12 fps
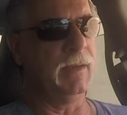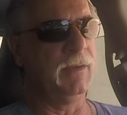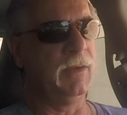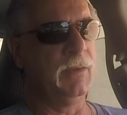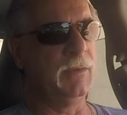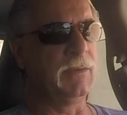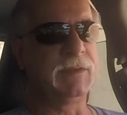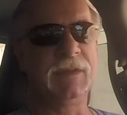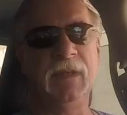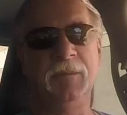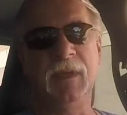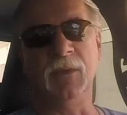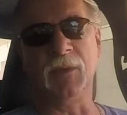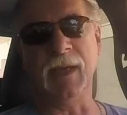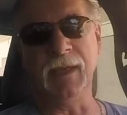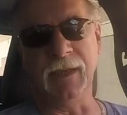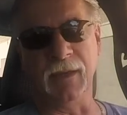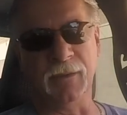a new CB
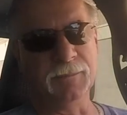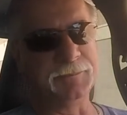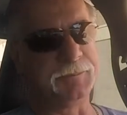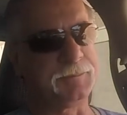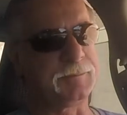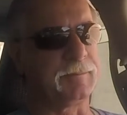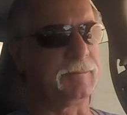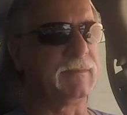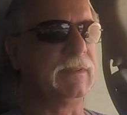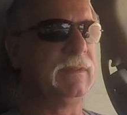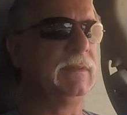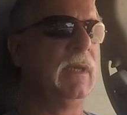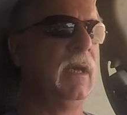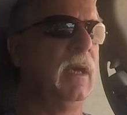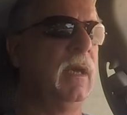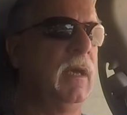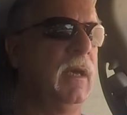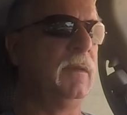radio
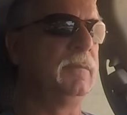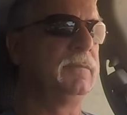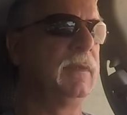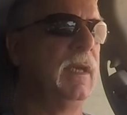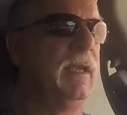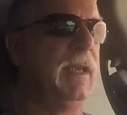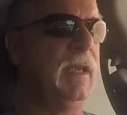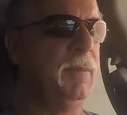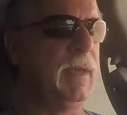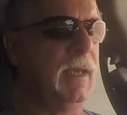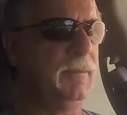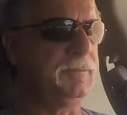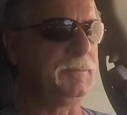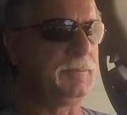on eBay